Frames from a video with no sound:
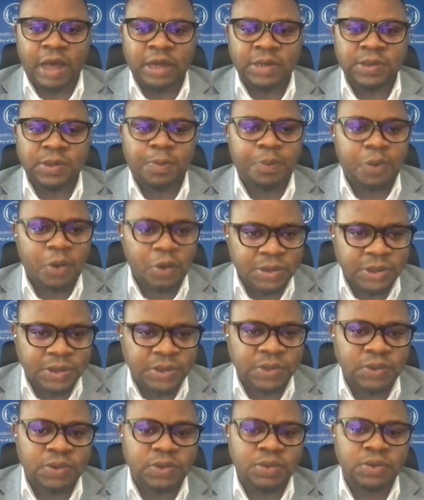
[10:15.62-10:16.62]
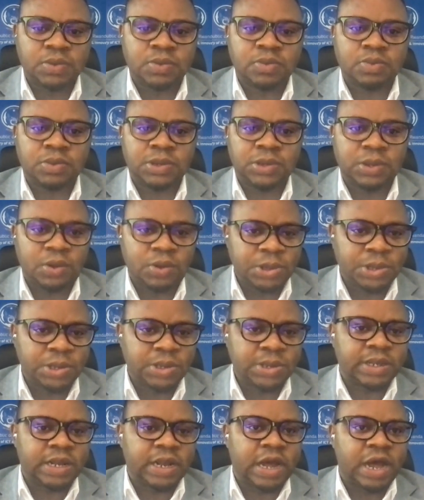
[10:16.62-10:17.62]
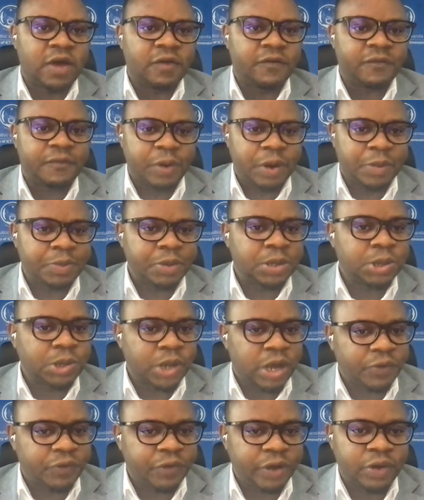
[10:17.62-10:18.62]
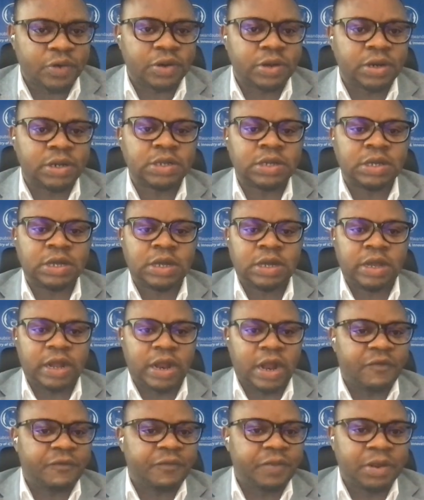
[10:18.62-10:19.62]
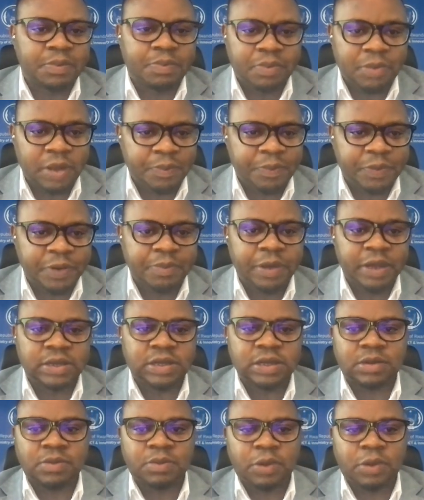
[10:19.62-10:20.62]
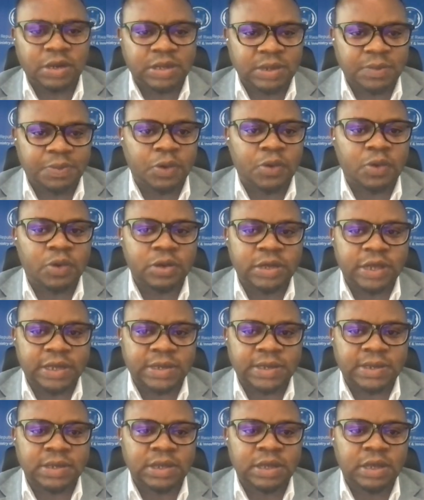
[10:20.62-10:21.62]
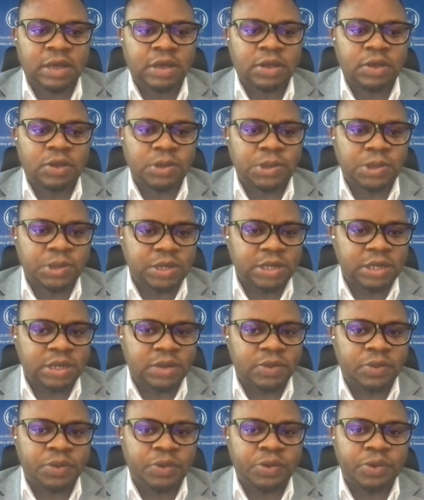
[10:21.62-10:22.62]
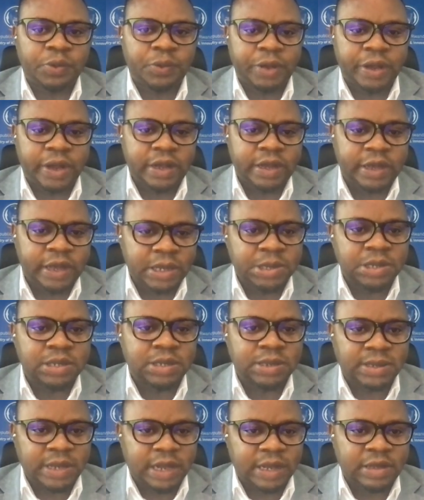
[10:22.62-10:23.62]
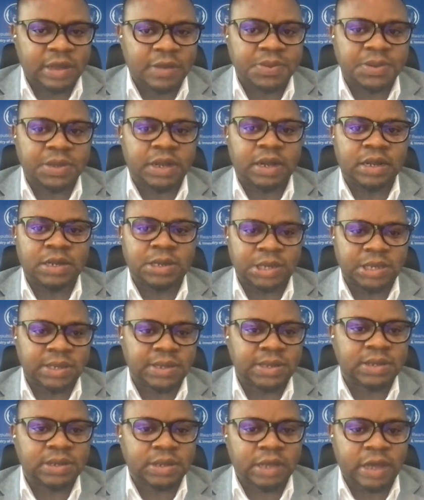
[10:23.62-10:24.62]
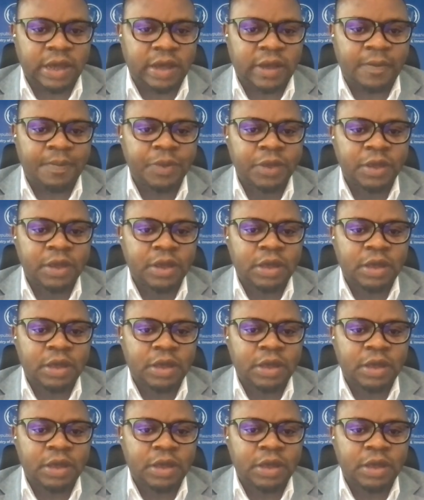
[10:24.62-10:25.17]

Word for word: as opposed to solutions that have probably track record that have been implemented in multiple contexts, usually we are engaging in startups that are just trying